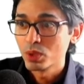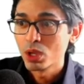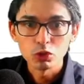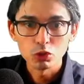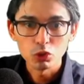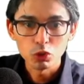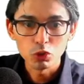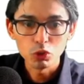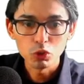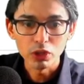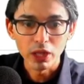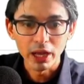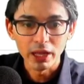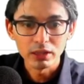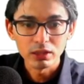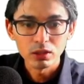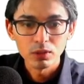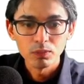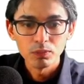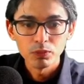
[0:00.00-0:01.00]
To do
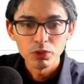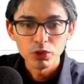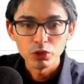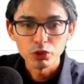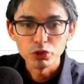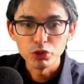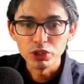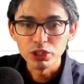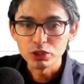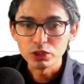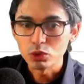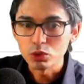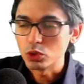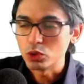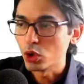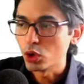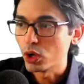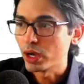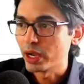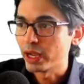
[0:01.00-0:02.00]
that, you need to
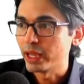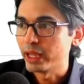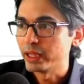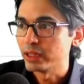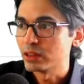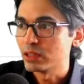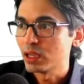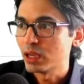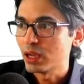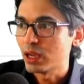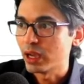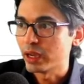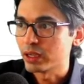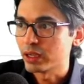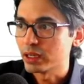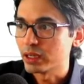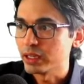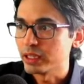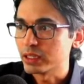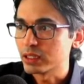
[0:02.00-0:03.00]
go ahead and
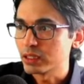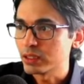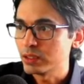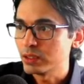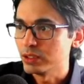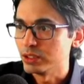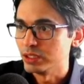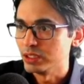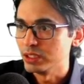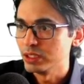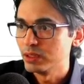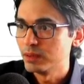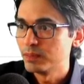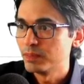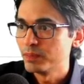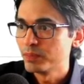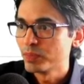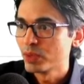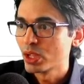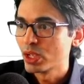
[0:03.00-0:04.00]
click here
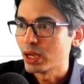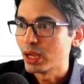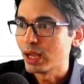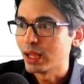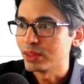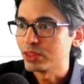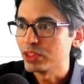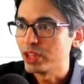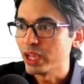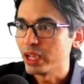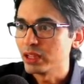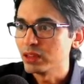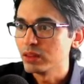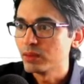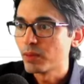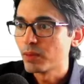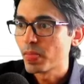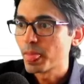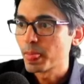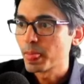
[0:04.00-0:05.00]
and then
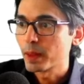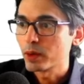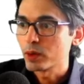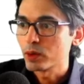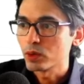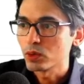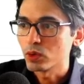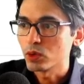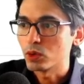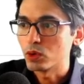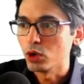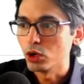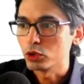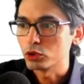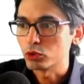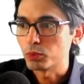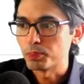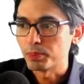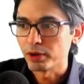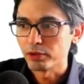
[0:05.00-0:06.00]
go to
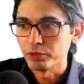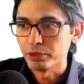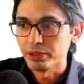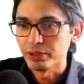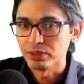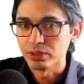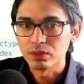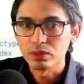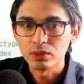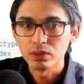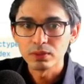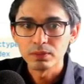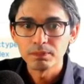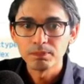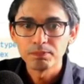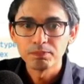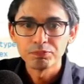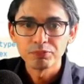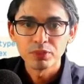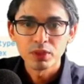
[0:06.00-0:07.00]
Preferences.
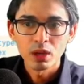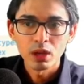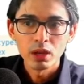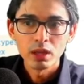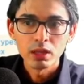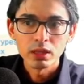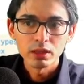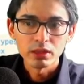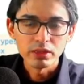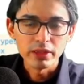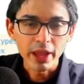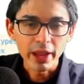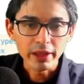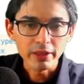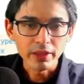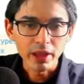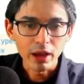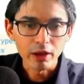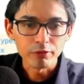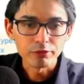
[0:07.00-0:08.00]
Then
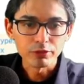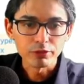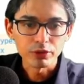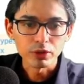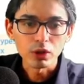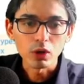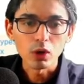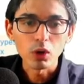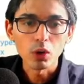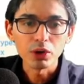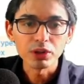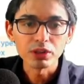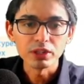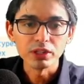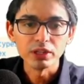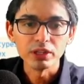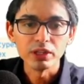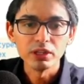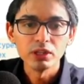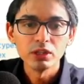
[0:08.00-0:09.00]
after going
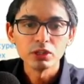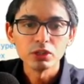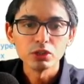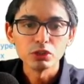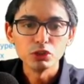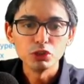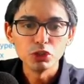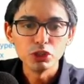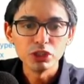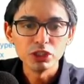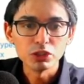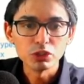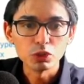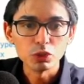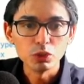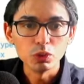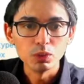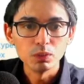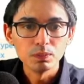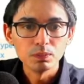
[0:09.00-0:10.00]
there, you need
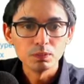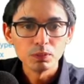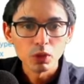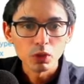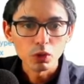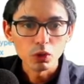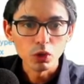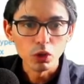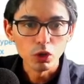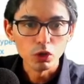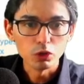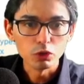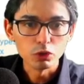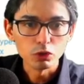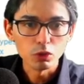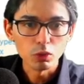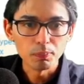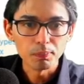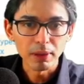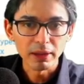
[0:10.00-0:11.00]
to go
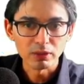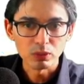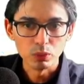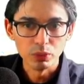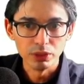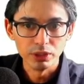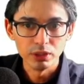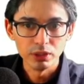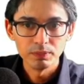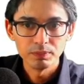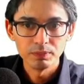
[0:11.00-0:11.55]
to Password.